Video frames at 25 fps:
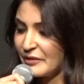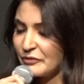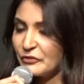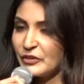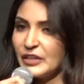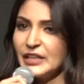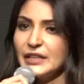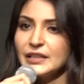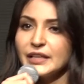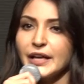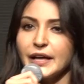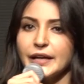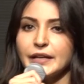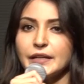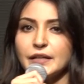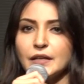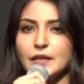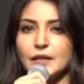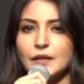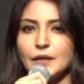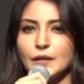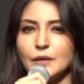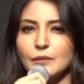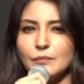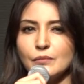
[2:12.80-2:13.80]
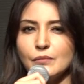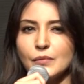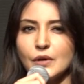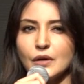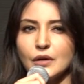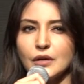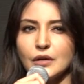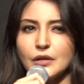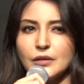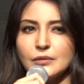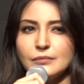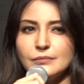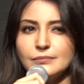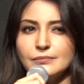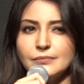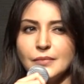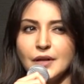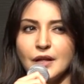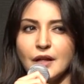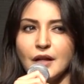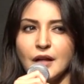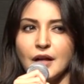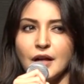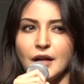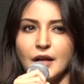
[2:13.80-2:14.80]
I feel that um, um,
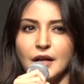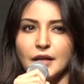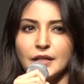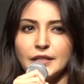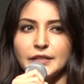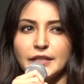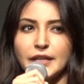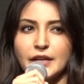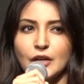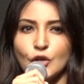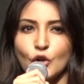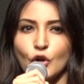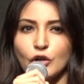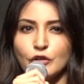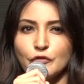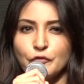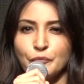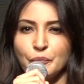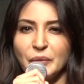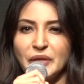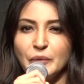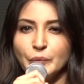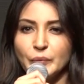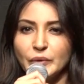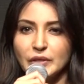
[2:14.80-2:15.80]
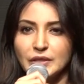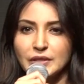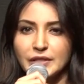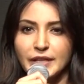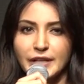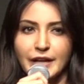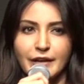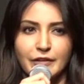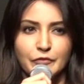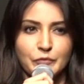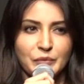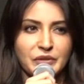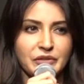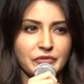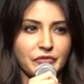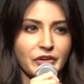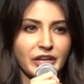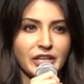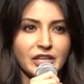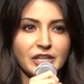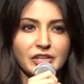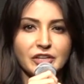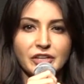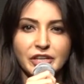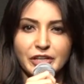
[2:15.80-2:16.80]
there are a lot of people that I've been
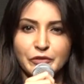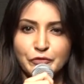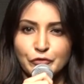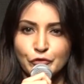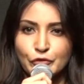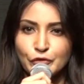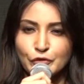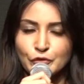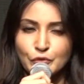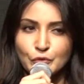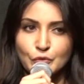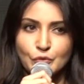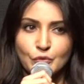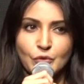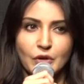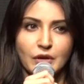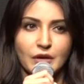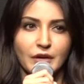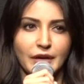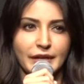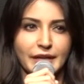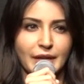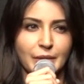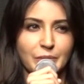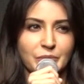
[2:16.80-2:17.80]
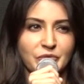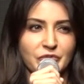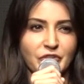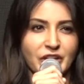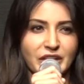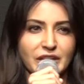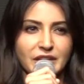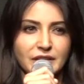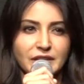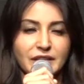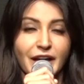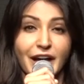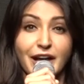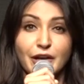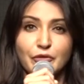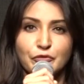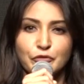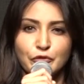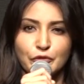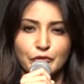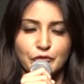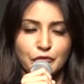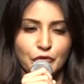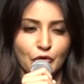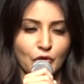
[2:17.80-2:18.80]
very grateful to uh, and I'm very
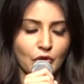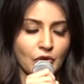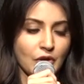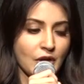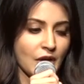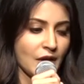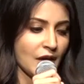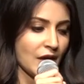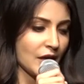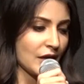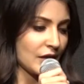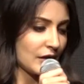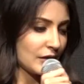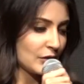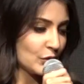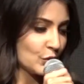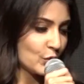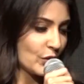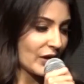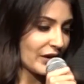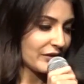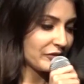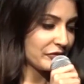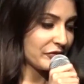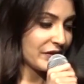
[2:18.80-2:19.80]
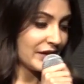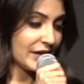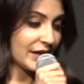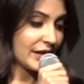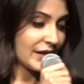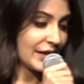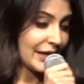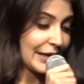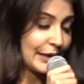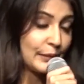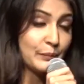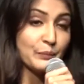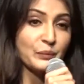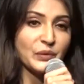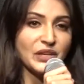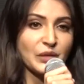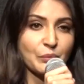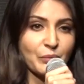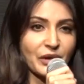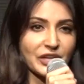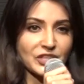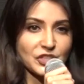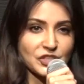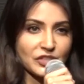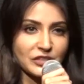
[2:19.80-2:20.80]
thankful for uh, who have helped me
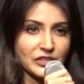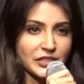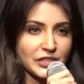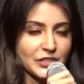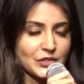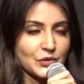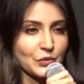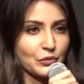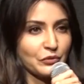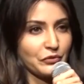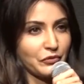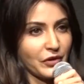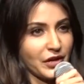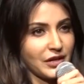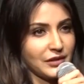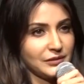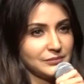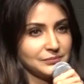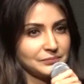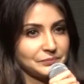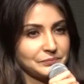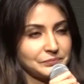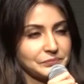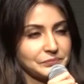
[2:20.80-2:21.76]
in my journey so far.